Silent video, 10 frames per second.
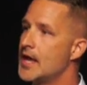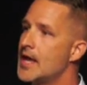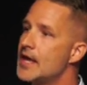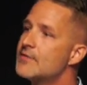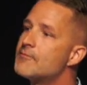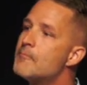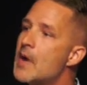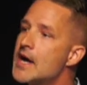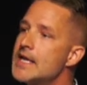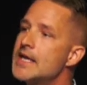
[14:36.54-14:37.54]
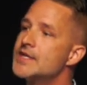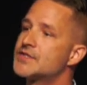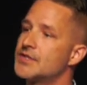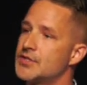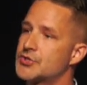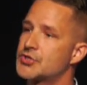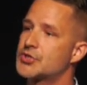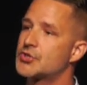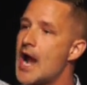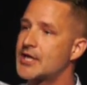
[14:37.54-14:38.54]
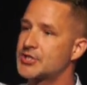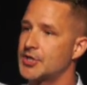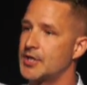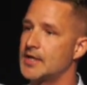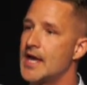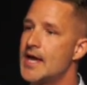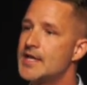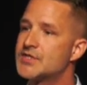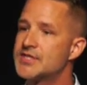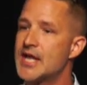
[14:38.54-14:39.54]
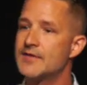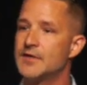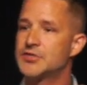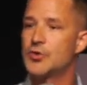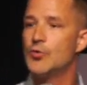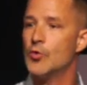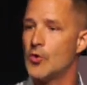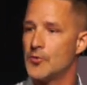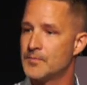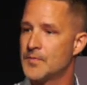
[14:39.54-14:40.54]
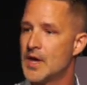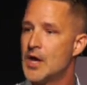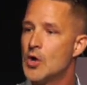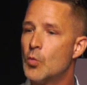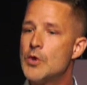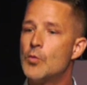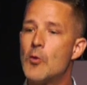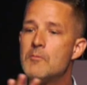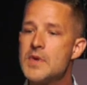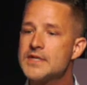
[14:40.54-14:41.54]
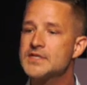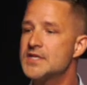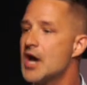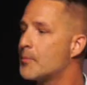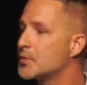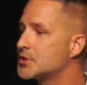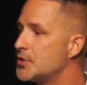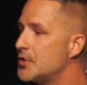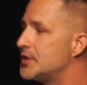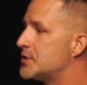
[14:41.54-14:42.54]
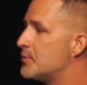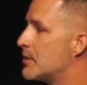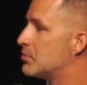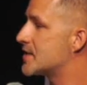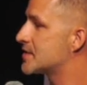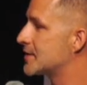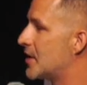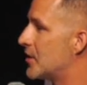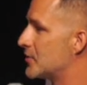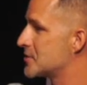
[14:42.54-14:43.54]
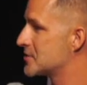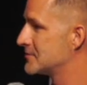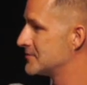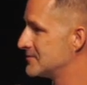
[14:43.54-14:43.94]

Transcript: if money is a distraction instead of a tool, we will miss the opportunity to be a blessing to others.